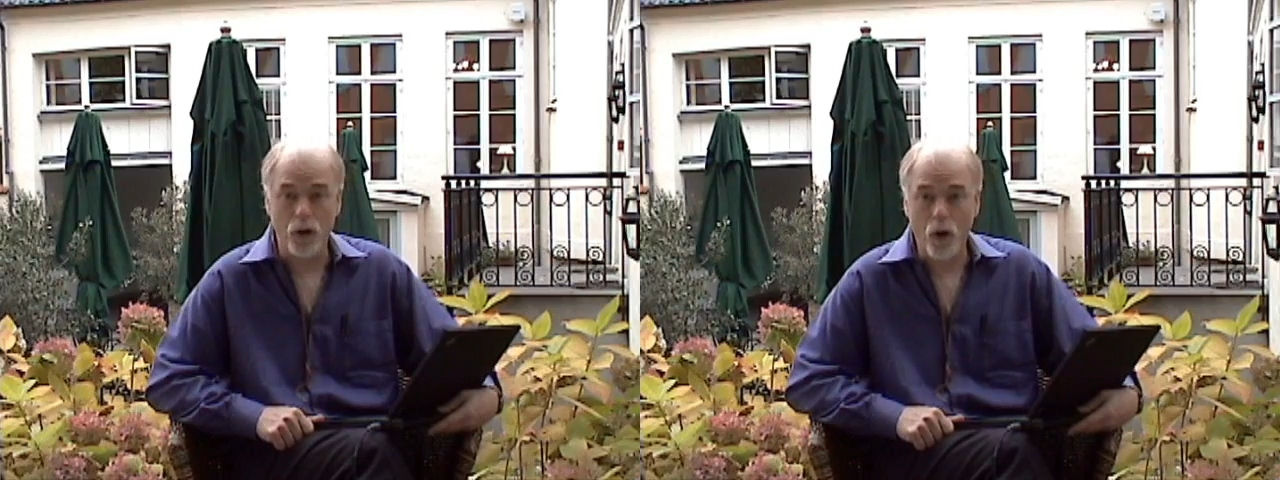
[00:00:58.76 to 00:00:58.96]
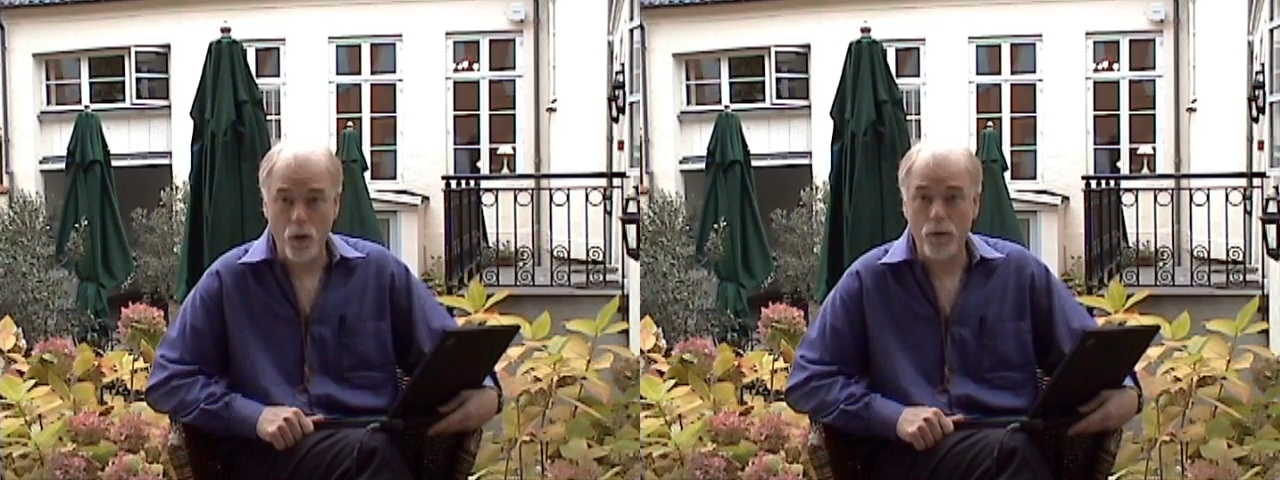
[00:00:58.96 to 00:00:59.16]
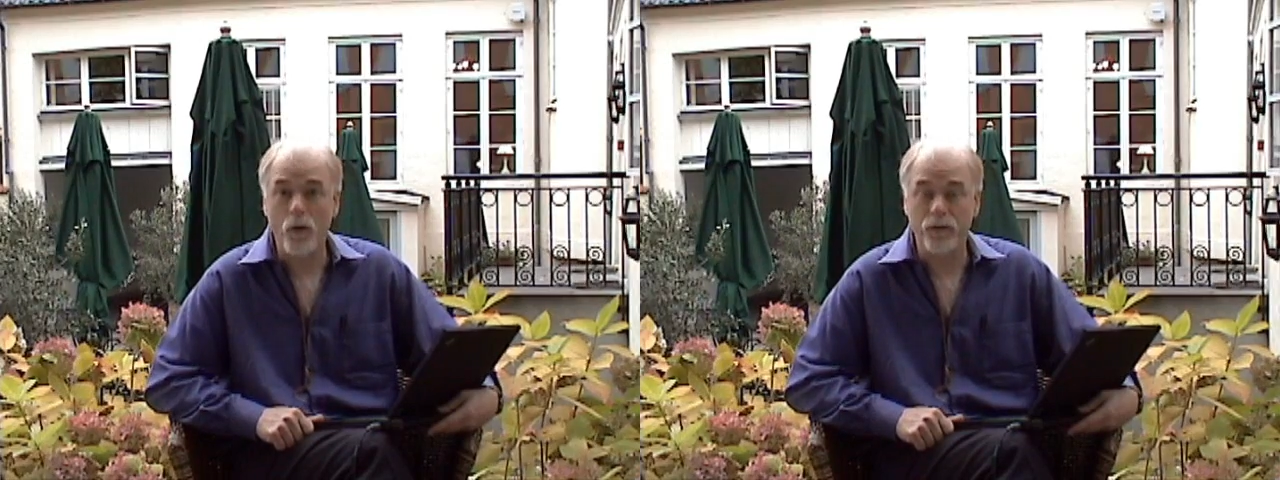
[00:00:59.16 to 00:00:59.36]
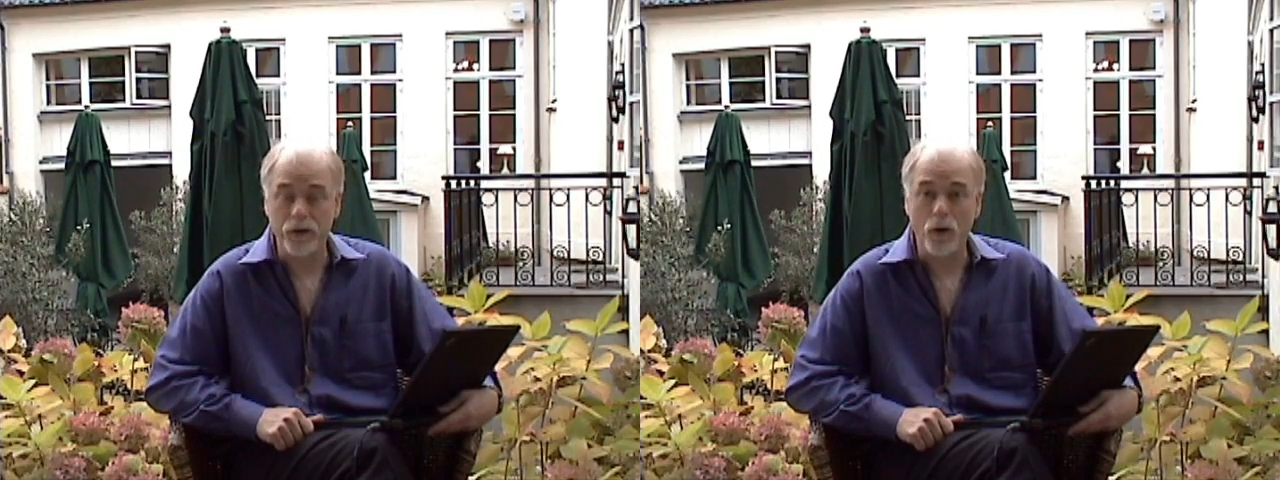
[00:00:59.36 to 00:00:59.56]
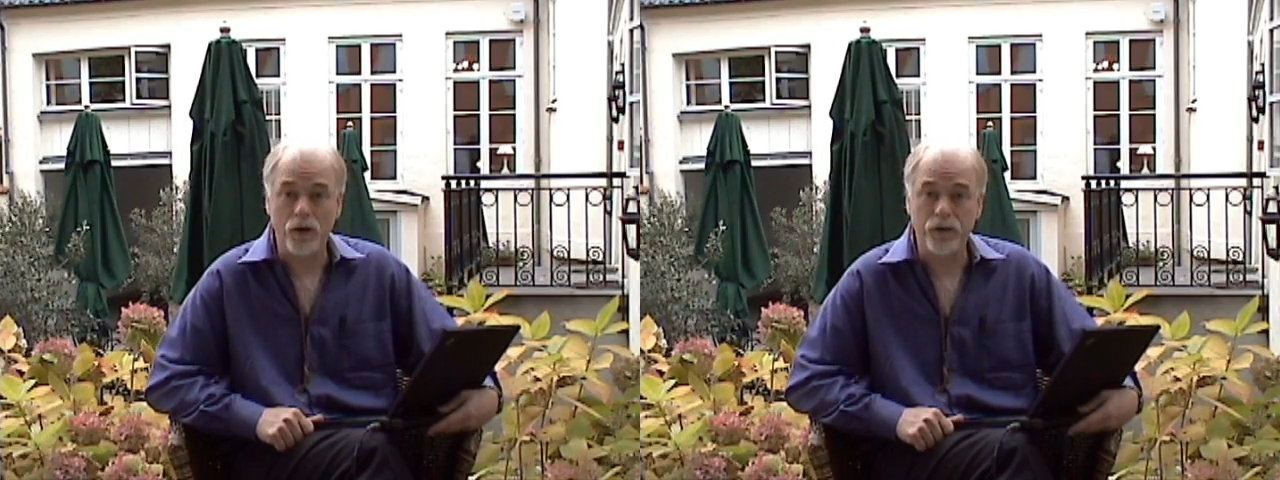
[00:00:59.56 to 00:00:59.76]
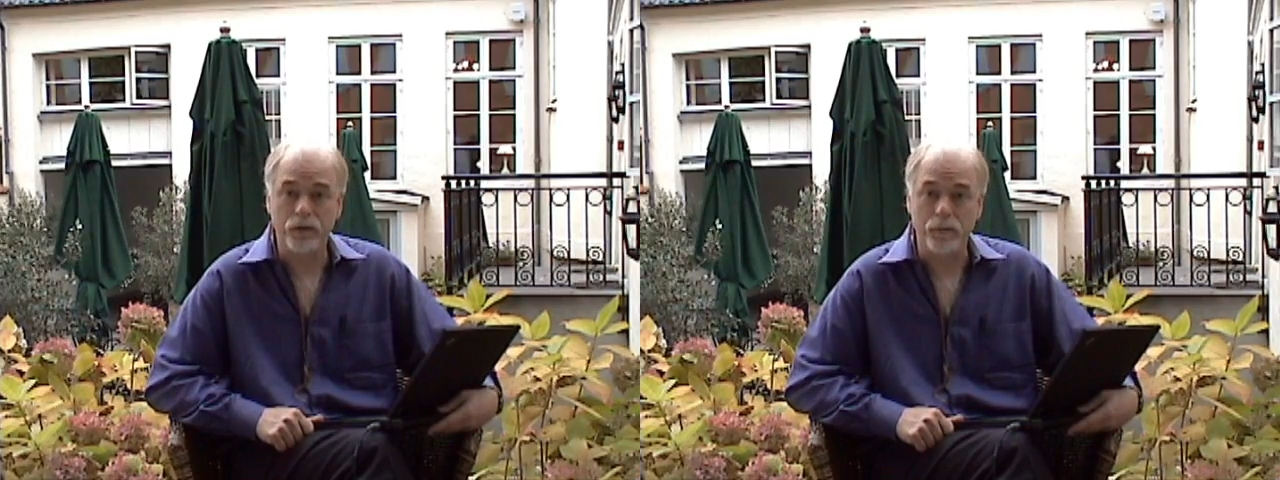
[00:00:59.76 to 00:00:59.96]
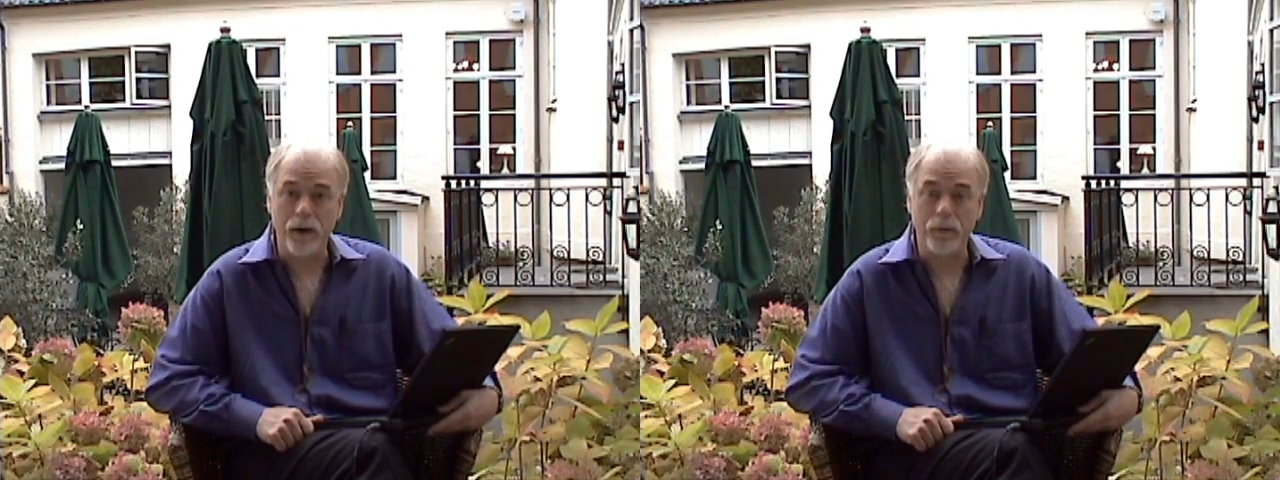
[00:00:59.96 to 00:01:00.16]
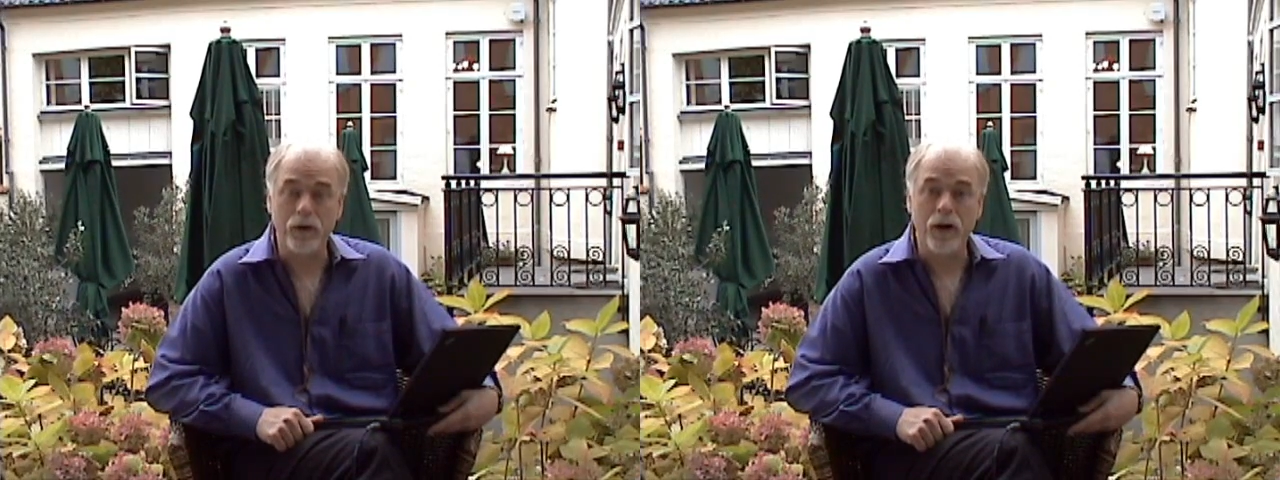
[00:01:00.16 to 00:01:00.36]
you'll hopefully also
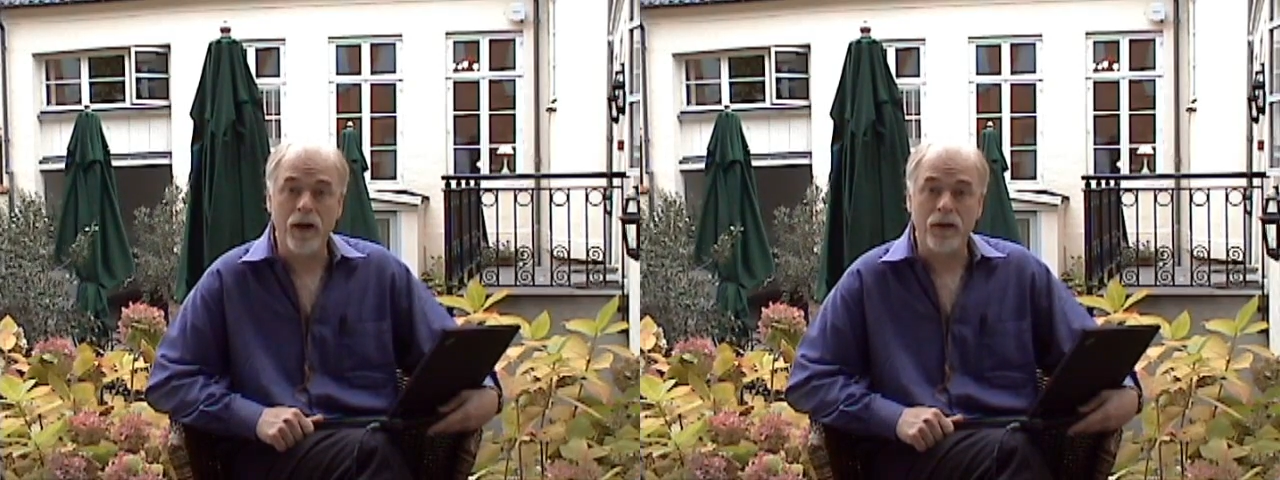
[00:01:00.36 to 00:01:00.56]
remember,